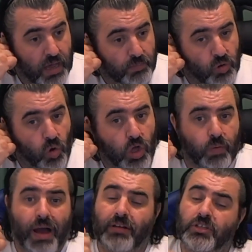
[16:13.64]
call you
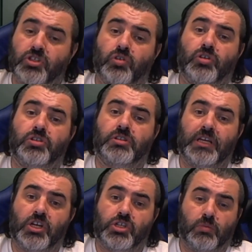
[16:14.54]
out and discuss
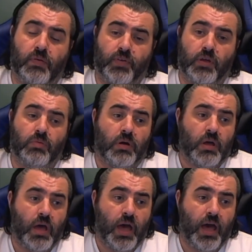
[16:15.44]
the issue with you,
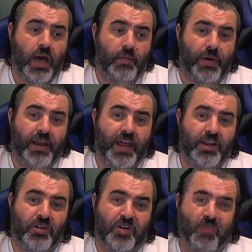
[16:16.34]
and then
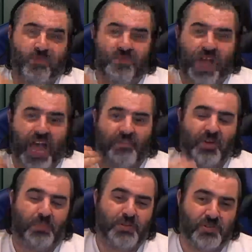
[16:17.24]
you can have the
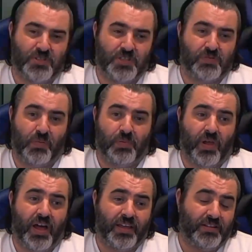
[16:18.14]
opportunity to
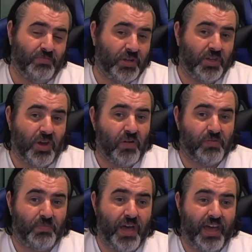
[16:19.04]
reply, and we can go
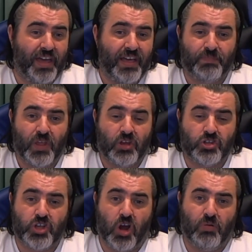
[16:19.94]
from there.
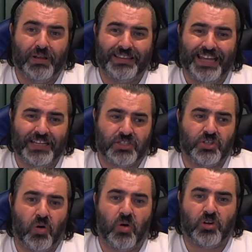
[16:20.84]
So let's
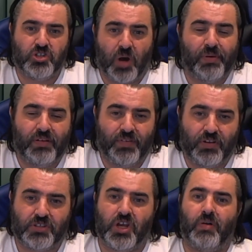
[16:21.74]
talk job
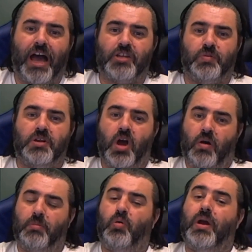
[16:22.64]
interviews. So as we know,
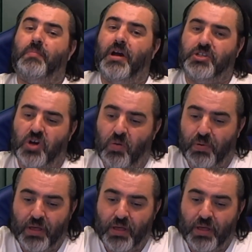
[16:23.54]
I'm quitting my job